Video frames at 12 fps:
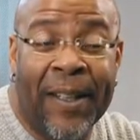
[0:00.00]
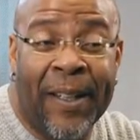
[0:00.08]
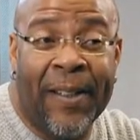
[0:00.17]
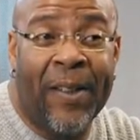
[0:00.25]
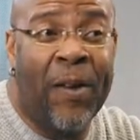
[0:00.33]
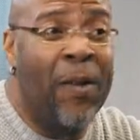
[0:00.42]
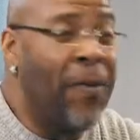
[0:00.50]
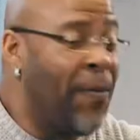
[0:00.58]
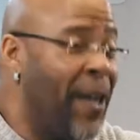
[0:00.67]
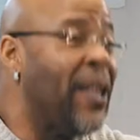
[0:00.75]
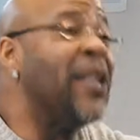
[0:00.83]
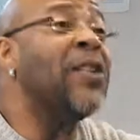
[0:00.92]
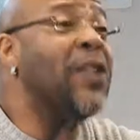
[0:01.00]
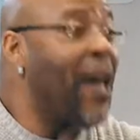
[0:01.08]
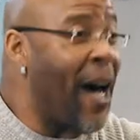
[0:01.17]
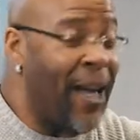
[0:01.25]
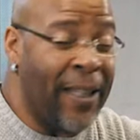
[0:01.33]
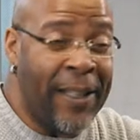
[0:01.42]
you know, finish
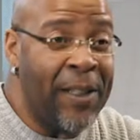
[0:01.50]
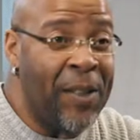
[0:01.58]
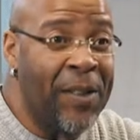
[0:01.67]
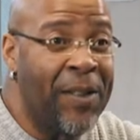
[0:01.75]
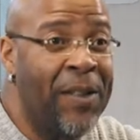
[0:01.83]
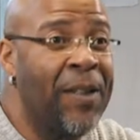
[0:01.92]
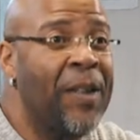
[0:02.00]
college,